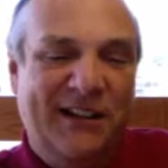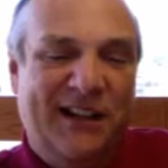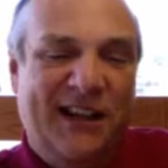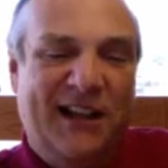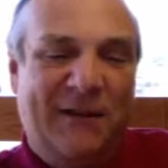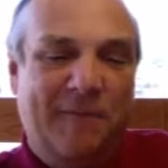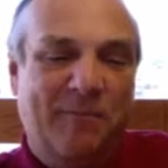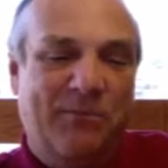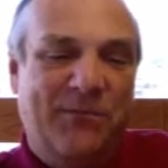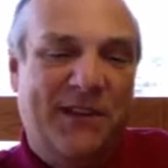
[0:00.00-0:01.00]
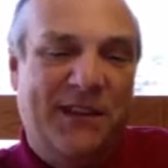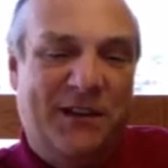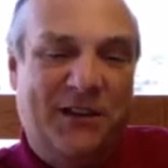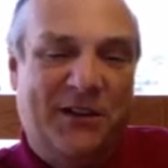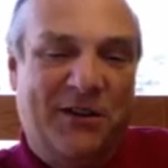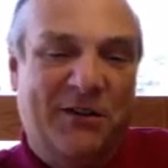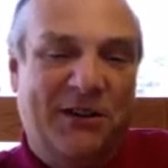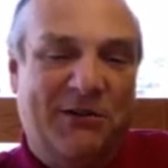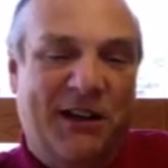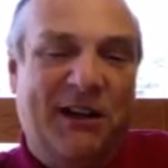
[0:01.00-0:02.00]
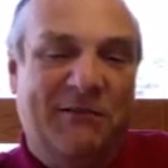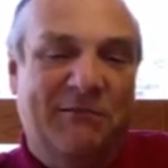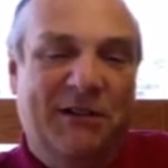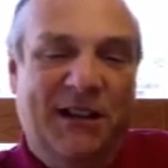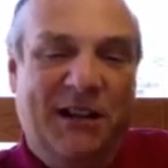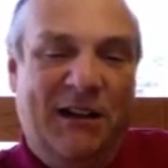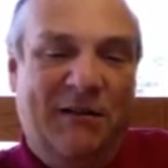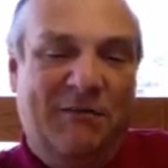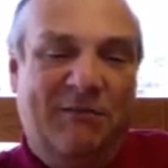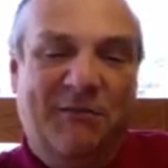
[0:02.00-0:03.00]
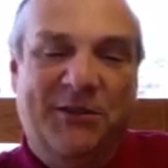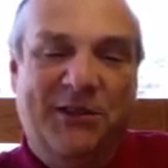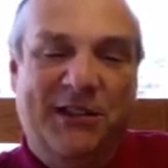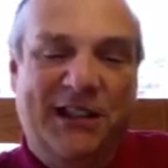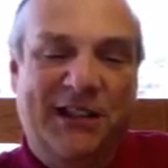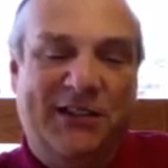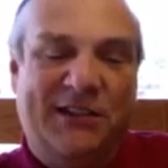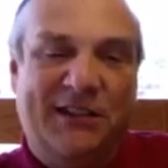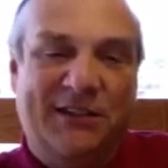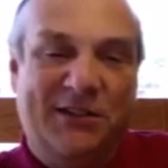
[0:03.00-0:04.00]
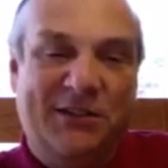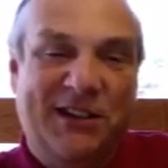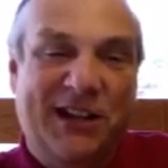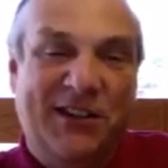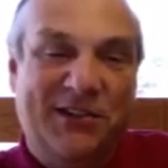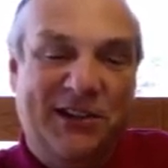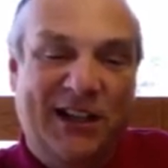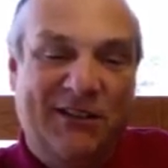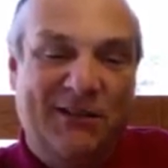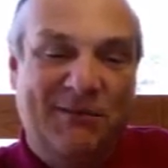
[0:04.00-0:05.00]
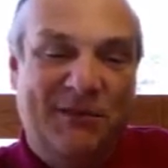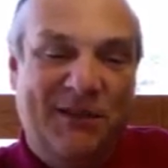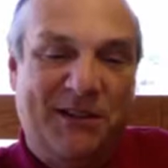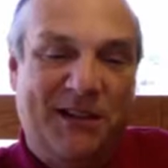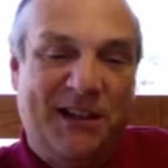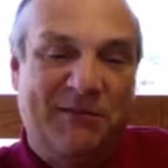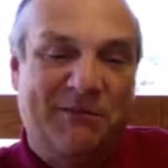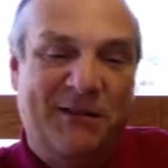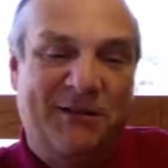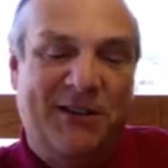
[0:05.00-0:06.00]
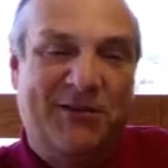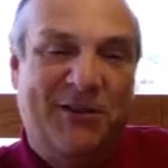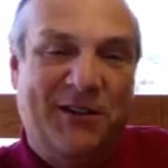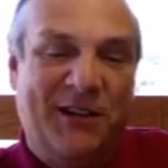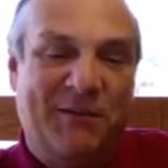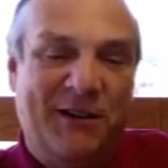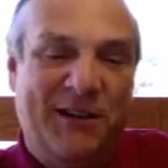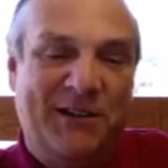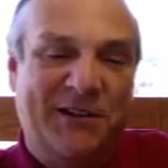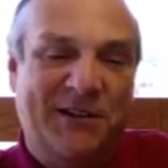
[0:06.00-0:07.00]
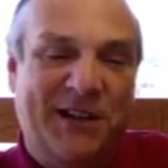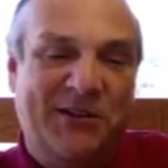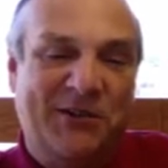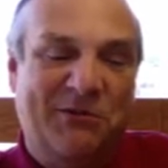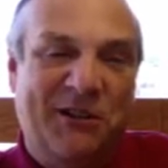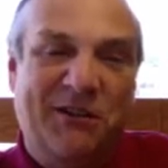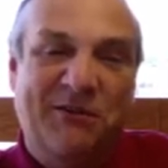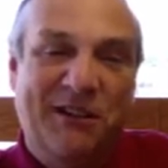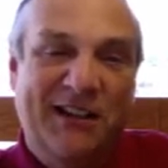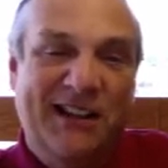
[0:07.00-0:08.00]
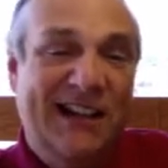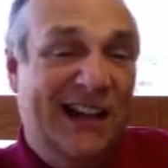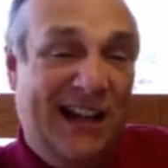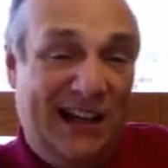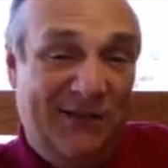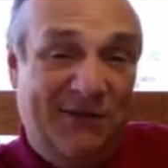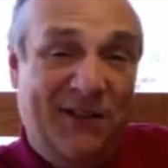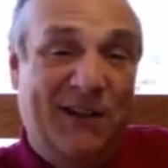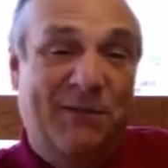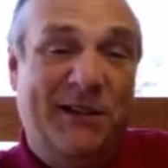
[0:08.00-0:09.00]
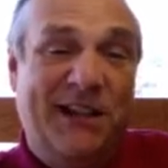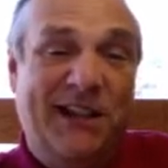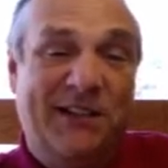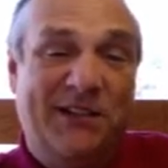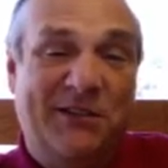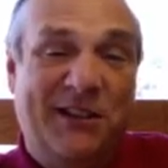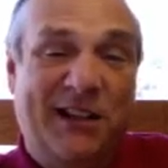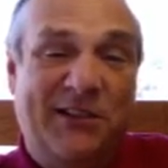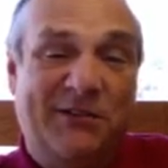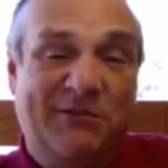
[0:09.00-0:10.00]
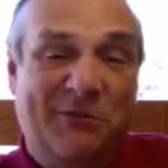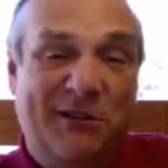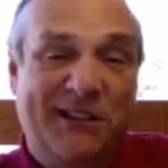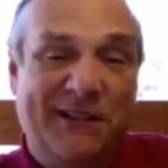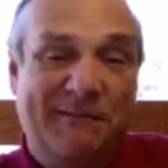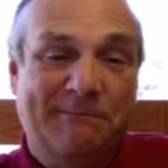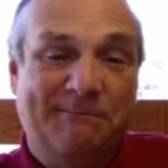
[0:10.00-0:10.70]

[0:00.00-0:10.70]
The current drought was intense in 2011, but the lake pretty much filled up again in 2012, and it filled up again in 2014.